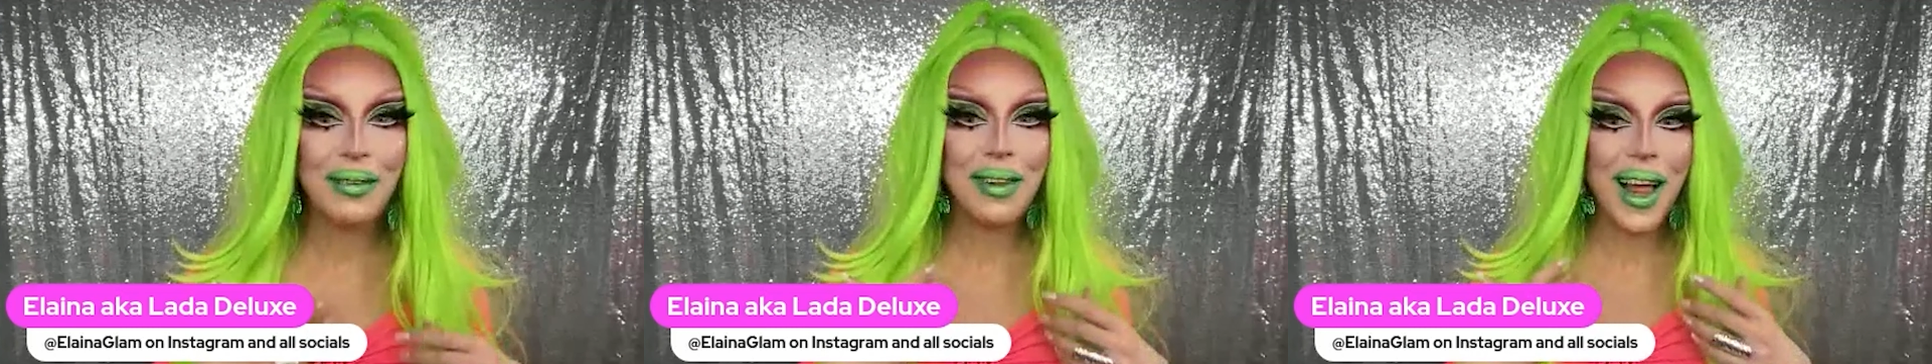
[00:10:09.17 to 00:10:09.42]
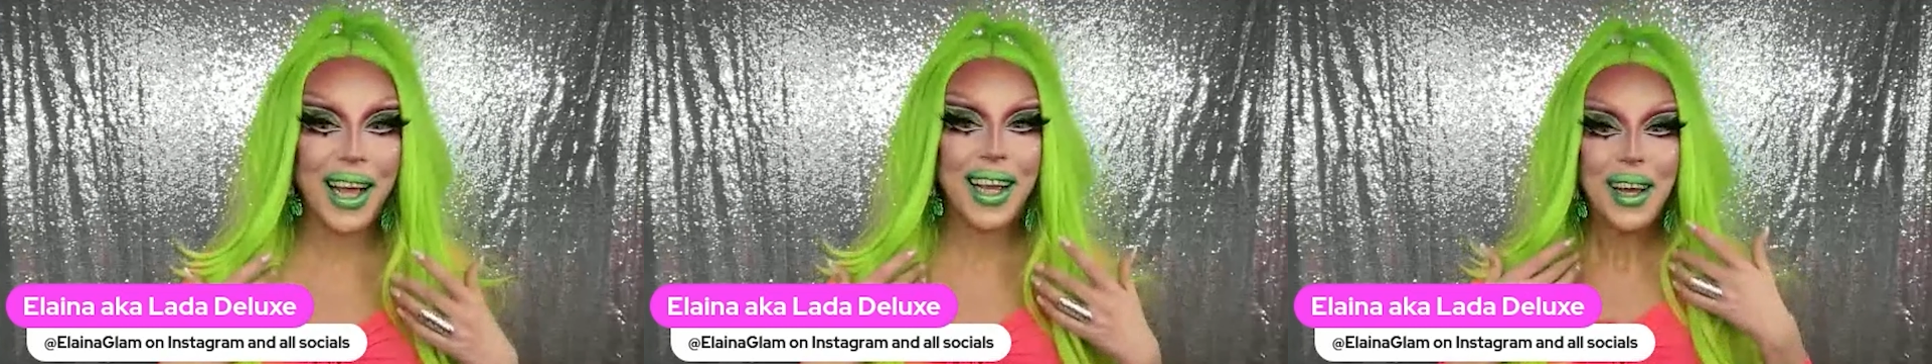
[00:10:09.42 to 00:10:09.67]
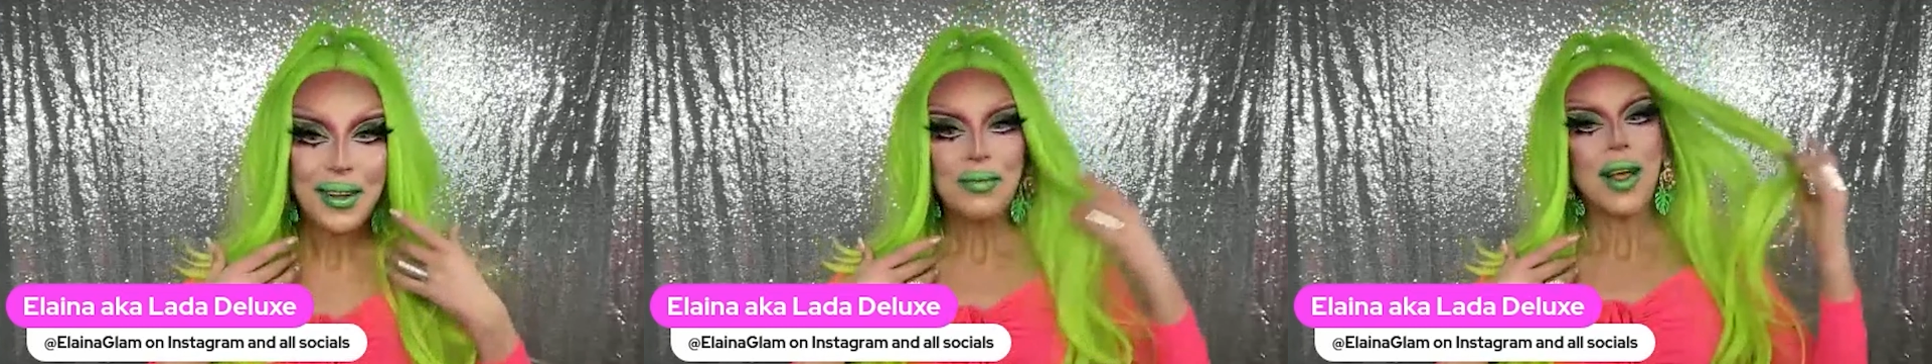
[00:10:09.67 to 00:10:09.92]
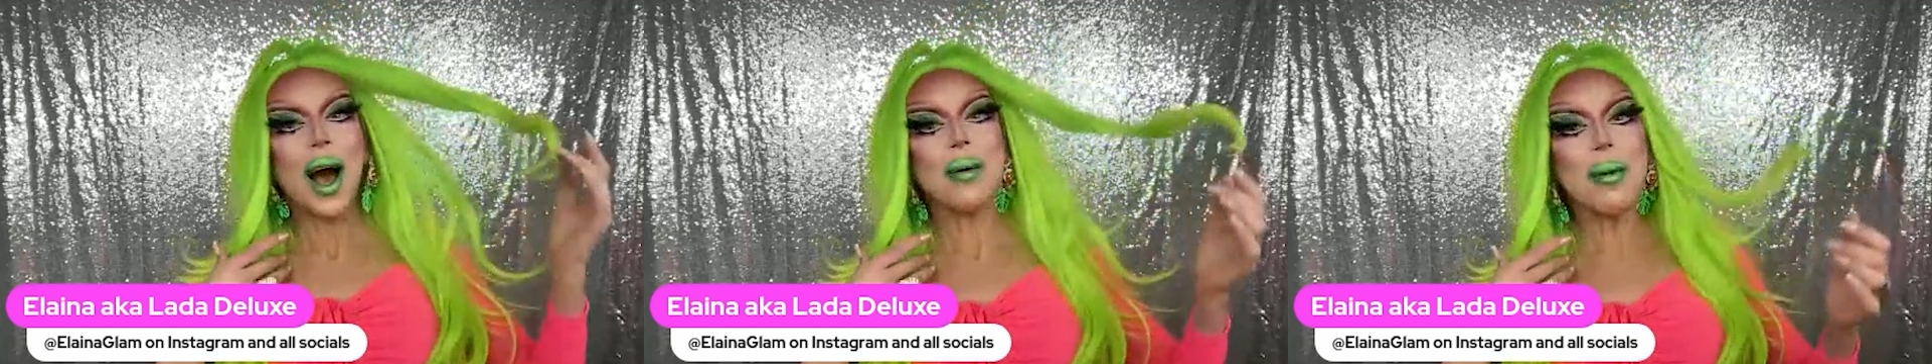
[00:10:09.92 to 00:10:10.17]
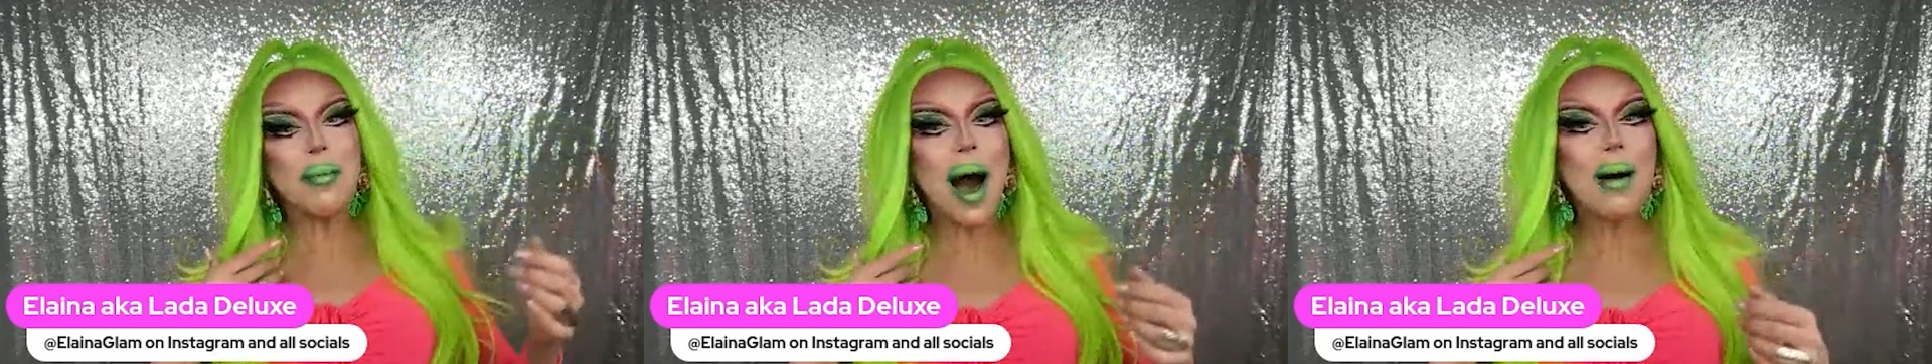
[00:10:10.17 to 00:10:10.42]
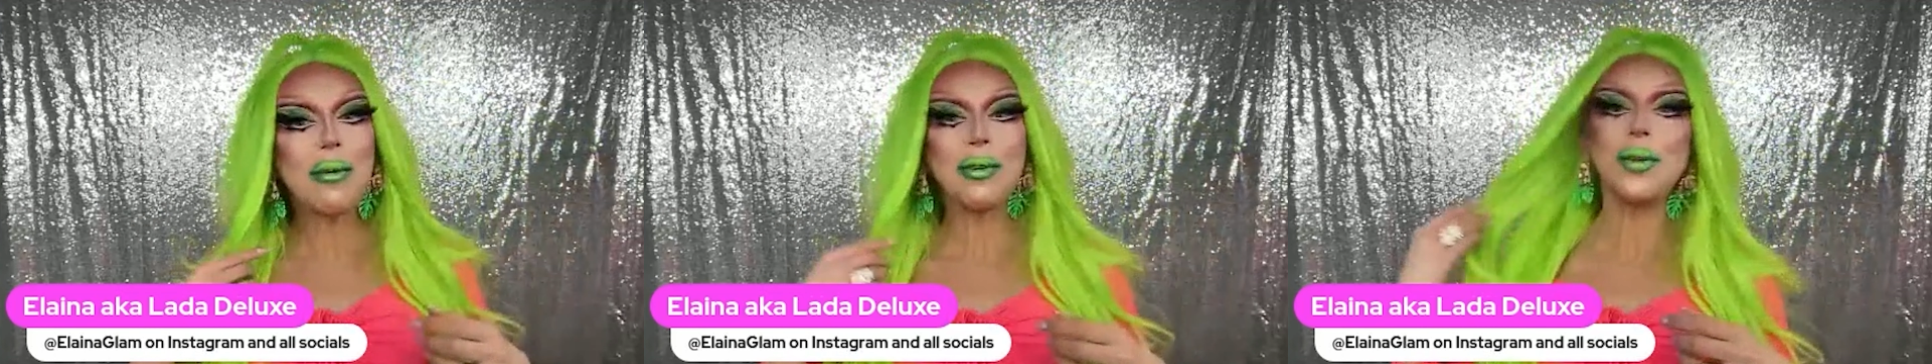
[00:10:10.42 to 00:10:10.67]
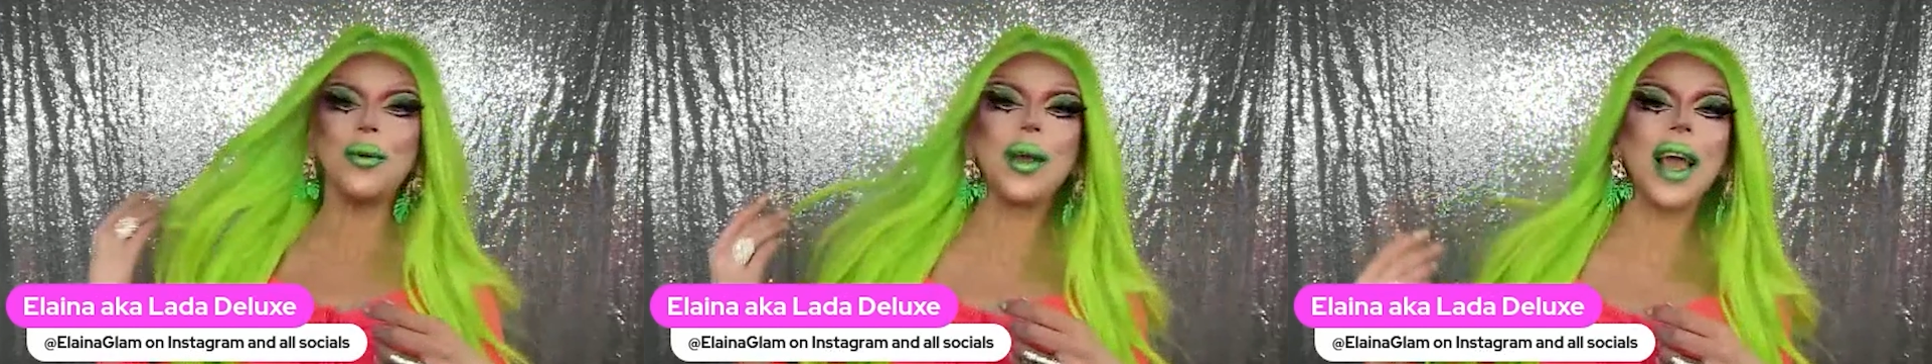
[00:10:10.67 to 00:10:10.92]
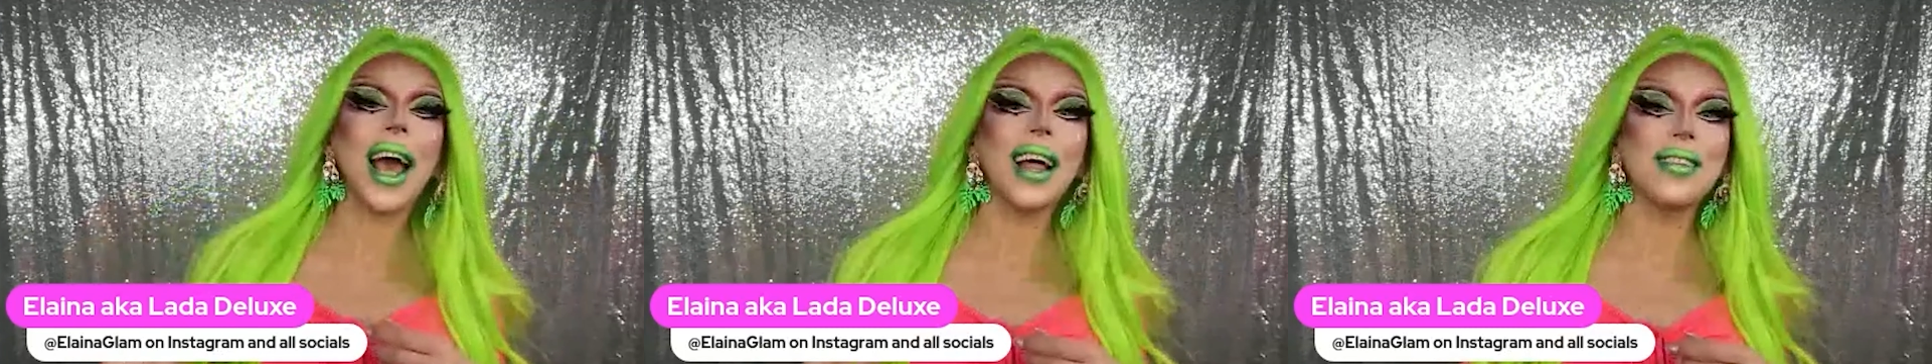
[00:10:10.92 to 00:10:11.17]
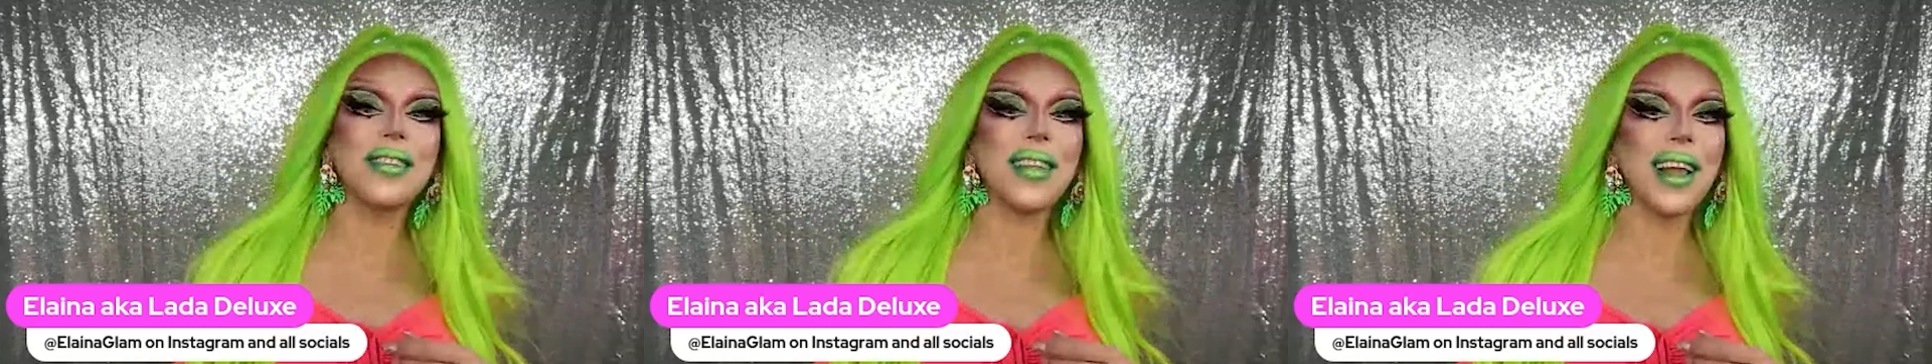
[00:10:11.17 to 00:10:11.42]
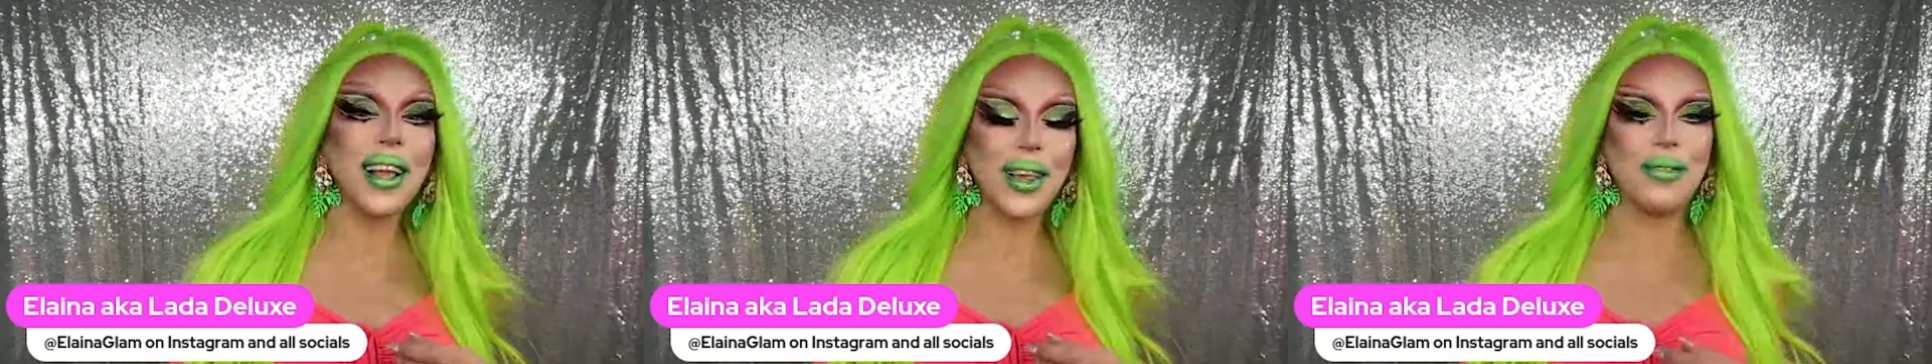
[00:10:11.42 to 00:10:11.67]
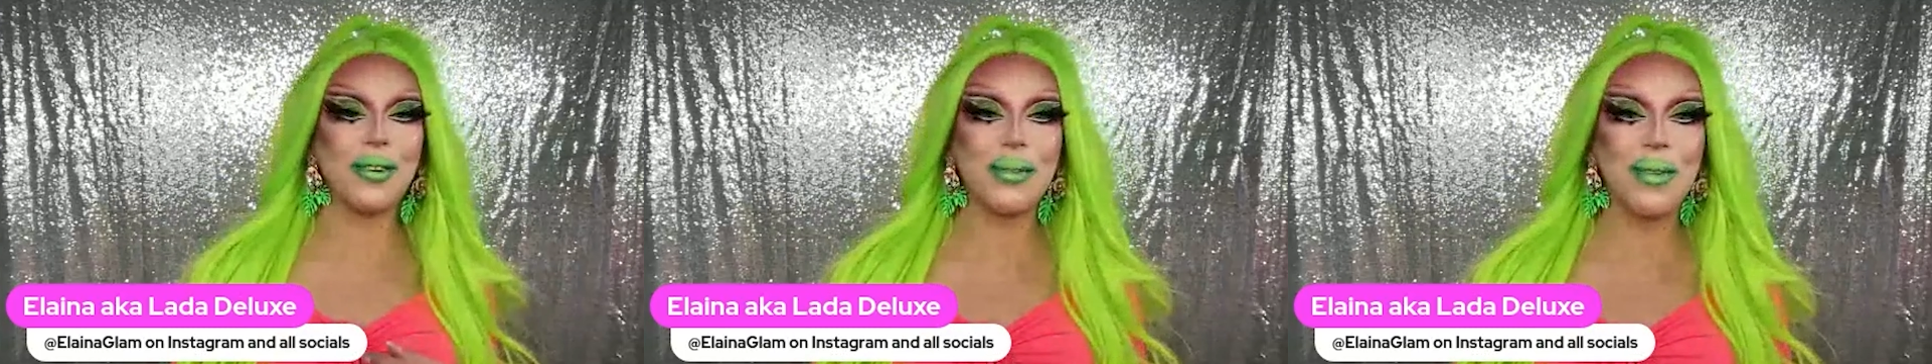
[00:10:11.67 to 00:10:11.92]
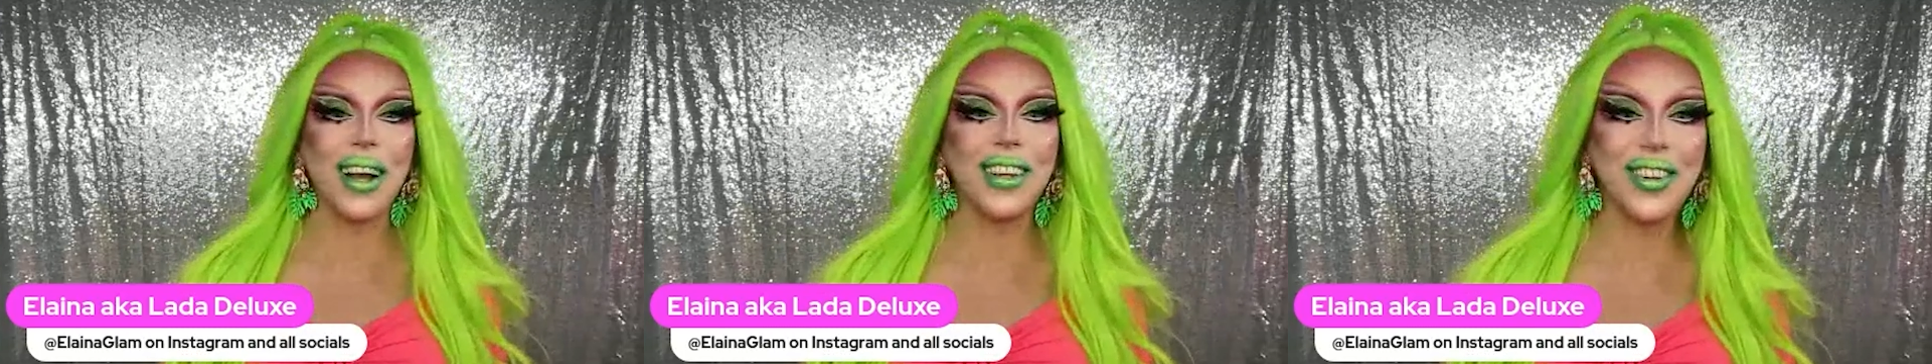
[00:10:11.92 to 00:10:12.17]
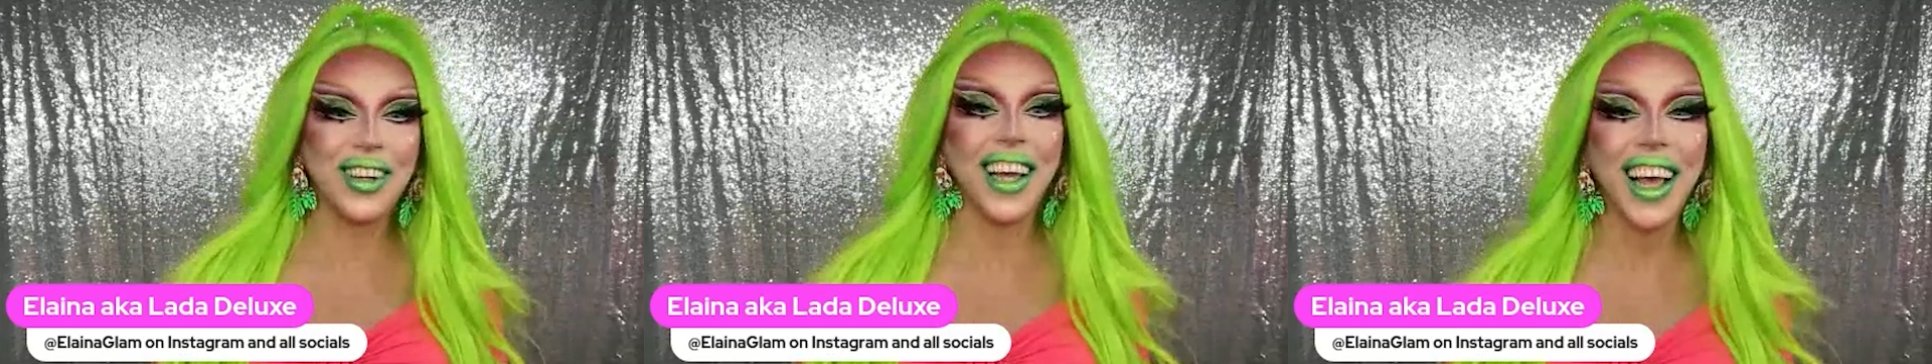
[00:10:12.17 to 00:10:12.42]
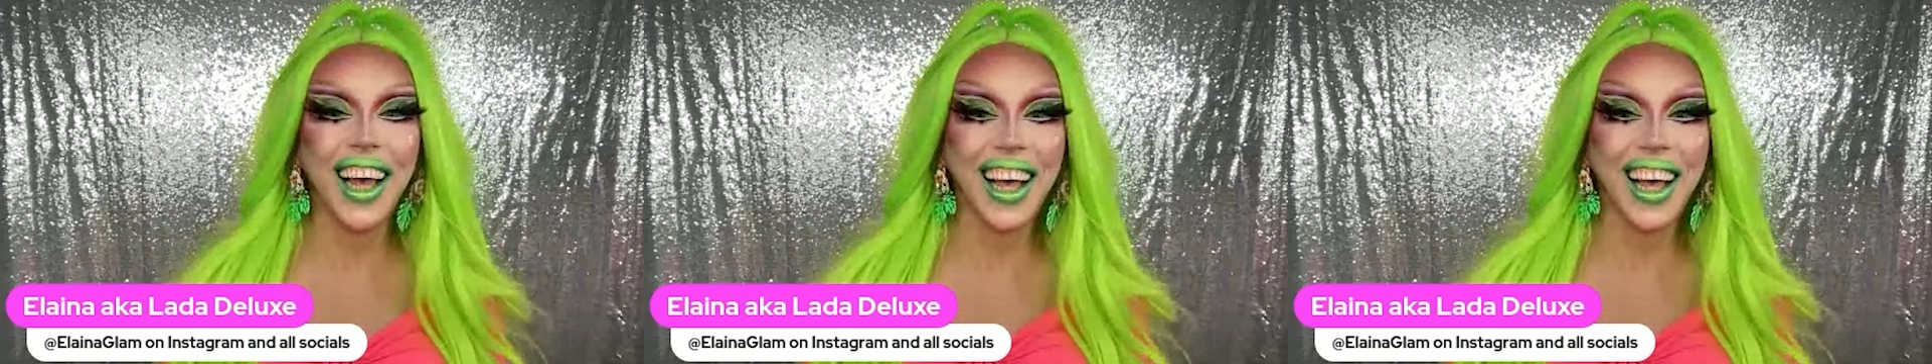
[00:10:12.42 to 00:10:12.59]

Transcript: I'm like, I'm a mom of two cats. Thank you very much.